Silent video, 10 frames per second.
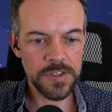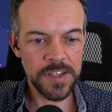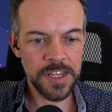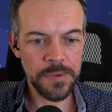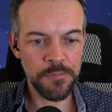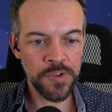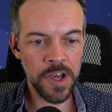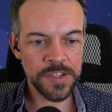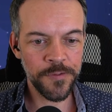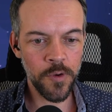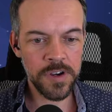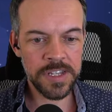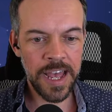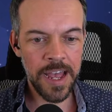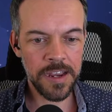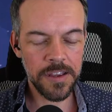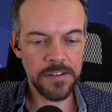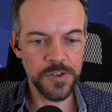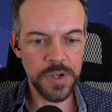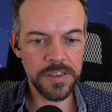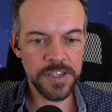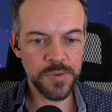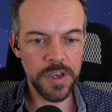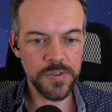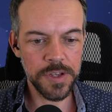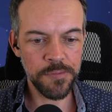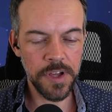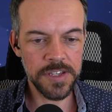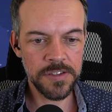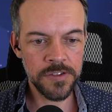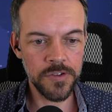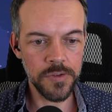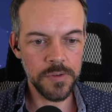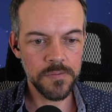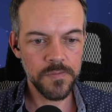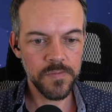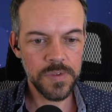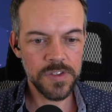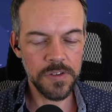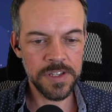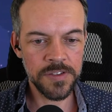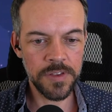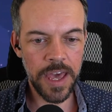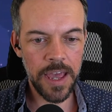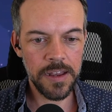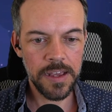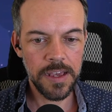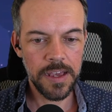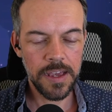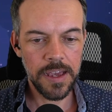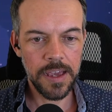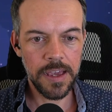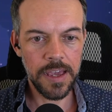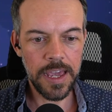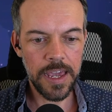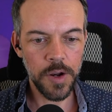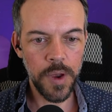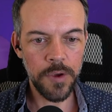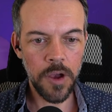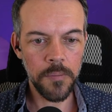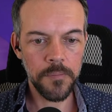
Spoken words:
That's going to be +4 attack. Doing it this way is only +2. So let's do that. And away we go.